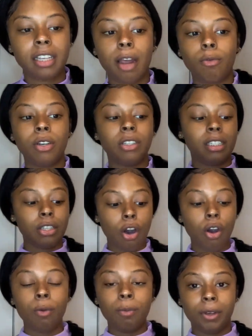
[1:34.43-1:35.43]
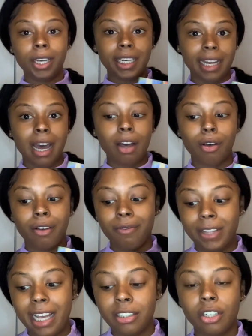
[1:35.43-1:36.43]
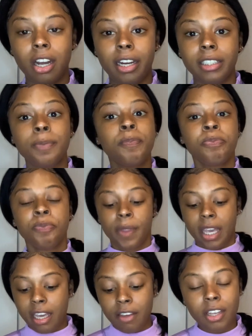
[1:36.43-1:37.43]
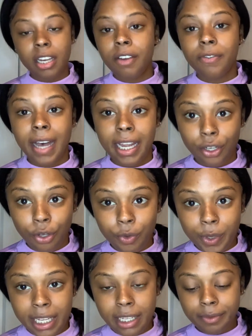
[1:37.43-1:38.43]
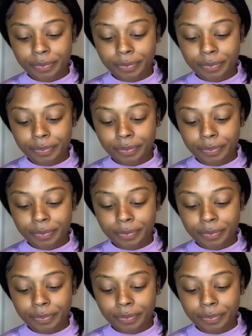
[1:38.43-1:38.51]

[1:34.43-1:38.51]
I wrote this whole book down on flashcards. Even if I knew it,